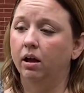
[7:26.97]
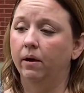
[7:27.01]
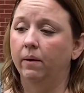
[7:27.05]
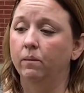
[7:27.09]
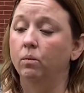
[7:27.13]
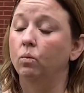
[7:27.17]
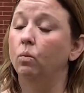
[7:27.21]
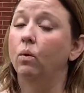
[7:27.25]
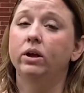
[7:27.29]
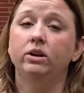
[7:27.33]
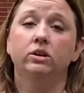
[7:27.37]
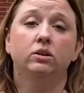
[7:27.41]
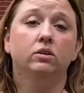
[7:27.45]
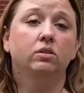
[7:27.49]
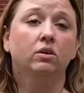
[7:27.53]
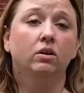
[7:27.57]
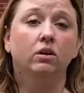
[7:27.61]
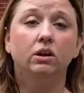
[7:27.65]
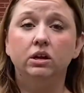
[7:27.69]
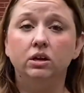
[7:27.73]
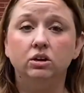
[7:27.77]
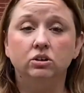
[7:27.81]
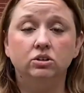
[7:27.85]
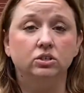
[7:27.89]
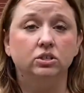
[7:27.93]
What do their
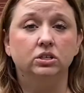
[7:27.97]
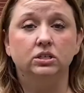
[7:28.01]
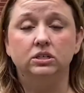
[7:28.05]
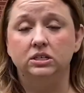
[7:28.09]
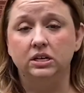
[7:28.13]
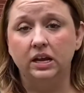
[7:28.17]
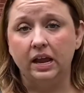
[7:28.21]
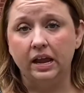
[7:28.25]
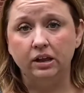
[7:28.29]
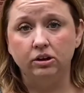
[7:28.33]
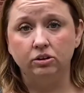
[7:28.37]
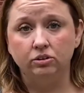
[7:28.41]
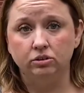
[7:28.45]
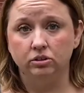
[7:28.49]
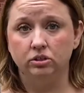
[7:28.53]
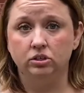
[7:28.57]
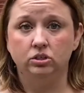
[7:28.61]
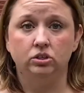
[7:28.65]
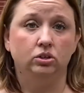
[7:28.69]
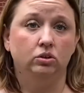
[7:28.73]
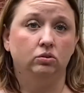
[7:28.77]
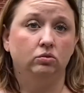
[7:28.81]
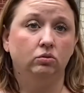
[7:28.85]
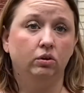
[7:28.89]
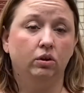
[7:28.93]
ears and tails
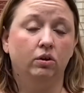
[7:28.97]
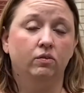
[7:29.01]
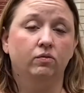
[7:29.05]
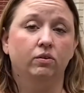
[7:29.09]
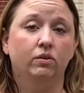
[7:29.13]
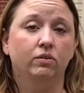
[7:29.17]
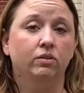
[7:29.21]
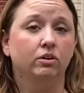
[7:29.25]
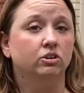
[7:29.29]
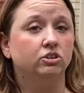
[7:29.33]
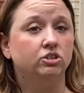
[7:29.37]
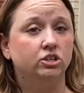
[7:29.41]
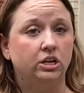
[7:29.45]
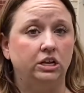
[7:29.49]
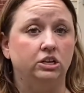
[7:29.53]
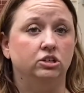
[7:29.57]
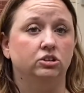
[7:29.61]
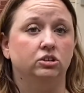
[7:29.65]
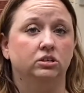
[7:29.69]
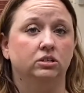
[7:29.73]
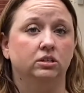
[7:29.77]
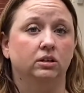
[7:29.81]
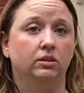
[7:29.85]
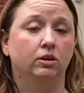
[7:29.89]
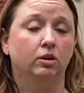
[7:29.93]
do? Look for their
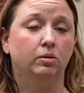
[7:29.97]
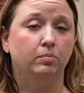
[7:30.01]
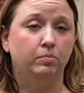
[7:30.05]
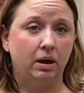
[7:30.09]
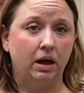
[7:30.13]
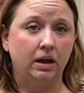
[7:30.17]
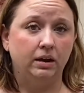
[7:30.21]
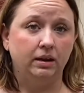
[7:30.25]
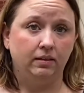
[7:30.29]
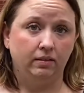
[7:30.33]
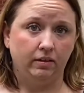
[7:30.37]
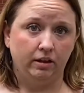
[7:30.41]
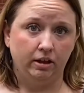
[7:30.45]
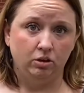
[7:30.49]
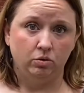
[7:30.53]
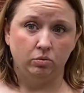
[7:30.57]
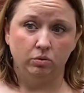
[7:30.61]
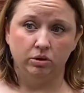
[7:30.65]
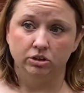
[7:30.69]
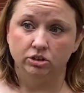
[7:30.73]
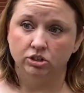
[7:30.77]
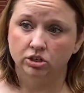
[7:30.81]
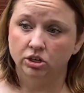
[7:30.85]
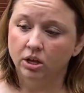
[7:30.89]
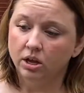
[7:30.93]
changes in their body
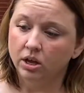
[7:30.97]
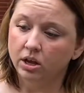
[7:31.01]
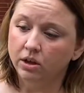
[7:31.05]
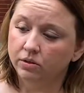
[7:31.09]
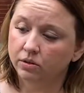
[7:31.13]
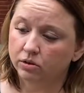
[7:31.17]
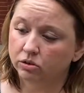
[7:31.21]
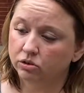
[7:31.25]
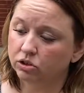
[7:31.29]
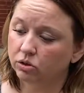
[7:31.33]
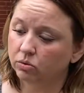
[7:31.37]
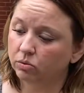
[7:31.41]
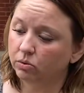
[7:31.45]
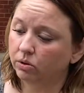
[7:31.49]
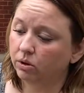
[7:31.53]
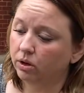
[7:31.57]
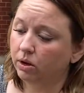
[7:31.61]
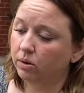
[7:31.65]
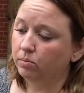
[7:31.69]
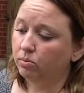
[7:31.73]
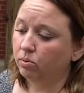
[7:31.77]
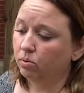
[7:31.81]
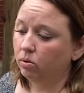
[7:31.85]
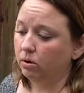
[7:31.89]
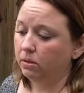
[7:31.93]
language. Those are really
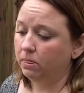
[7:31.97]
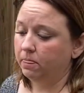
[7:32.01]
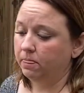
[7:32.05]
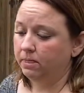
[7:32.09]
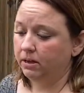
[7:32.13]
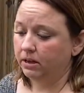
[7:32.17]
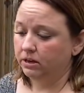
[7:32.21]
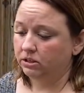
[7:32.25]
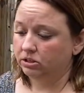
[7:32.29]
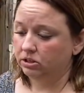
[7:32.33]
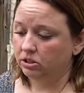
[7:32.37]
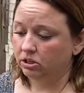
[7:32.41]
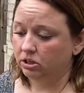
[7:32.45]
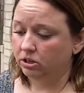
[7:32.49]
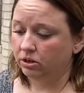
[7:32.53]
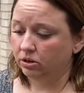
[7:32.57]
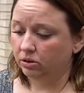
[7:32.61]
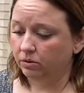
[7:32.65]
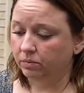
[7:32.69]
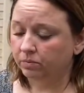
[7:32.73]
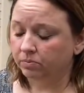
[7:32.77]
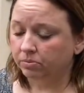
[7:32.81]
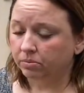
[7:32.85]
important things to do.